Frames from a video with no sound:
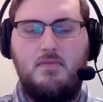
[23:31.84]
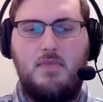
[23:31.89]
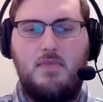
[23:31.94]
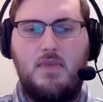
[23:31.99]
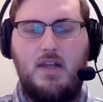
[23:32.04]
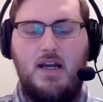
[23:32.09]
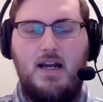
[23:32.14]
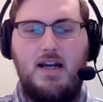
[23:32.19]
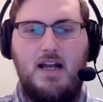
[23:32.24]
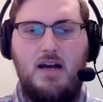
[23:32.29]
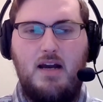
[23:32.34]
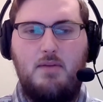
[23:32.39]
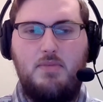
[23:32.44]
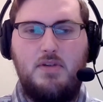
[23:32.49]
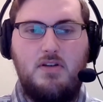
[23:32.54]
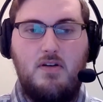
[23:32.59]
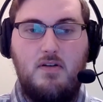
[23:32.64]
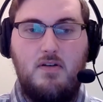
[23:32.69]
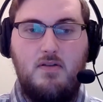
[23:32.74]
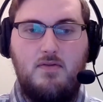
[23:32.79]
And it
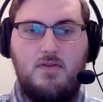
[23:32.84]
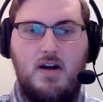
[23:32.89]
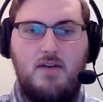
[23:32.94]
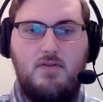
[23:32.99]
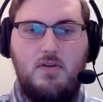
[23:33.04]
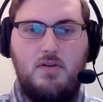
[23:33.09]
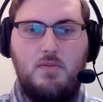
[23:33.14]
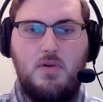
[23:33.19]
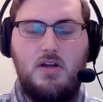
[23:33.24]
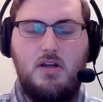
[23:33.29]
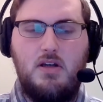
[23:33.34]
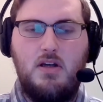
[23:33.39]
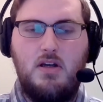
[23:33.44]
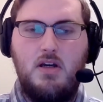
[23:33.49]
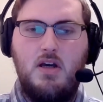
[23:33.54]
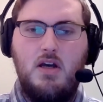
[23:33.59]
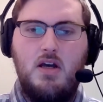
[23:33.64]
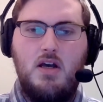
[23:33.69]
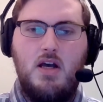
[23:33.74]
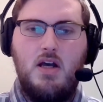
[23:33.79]
happens for everybody.
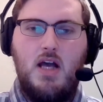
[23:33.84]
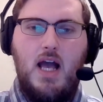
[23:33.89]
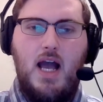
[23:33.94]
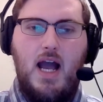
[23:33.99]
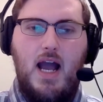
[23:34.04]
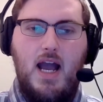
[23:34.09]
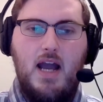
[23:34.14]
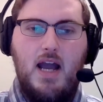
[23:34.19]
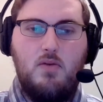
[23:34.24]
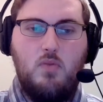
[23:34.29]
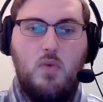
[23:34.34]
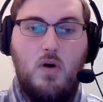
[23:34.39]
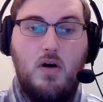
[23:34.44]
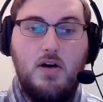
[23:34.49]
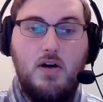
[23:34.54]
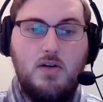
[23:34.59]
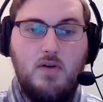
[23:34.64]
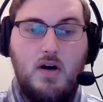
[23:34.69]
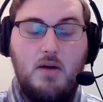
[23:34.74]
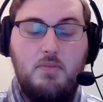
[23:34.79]
And while
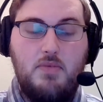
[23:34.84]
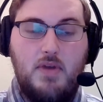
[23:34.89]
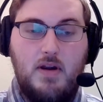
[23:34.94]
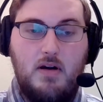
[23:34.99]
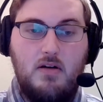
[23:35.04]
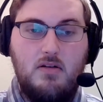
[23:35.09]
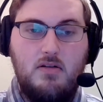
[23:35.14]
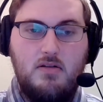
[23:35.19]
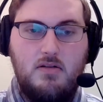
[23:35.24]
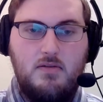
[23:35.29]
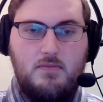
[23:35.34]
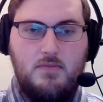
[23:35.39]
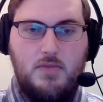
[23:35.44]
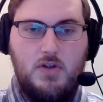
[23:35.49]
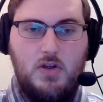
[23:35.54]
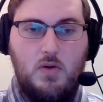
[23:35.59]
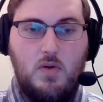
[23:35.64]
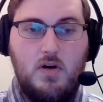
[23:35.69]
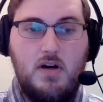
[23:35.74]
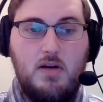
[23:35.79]
you're up there,
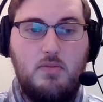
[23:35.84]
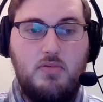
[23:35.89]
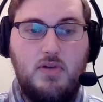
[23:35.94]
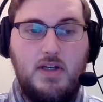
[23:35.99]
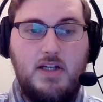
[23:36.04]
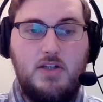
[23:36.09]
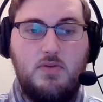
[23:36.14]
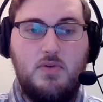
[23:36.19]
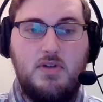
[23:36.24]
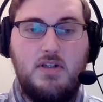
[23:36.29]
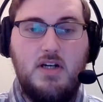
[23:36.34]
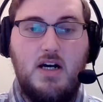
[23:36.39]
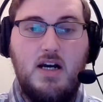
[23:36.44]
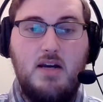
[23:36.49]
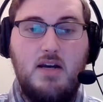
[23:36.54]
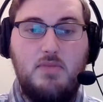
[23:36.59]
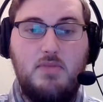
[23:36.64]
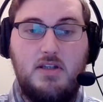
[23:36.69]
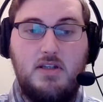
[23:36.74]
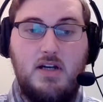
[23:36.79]
you are in a place where
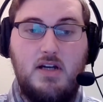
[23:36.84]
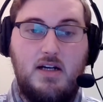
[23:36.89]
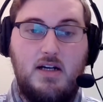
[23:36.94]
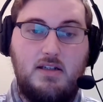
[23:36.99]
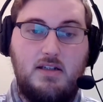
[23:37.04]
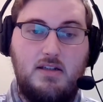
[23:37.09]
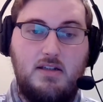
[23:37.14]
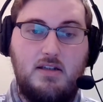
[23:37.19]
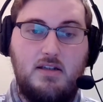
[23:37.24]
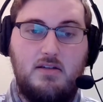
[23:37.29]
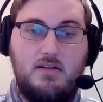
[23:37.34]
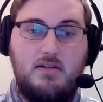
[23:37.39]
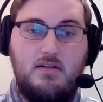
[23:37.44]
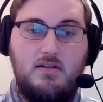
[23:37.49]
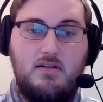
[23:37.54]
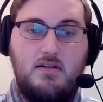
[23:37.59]
time does not exist.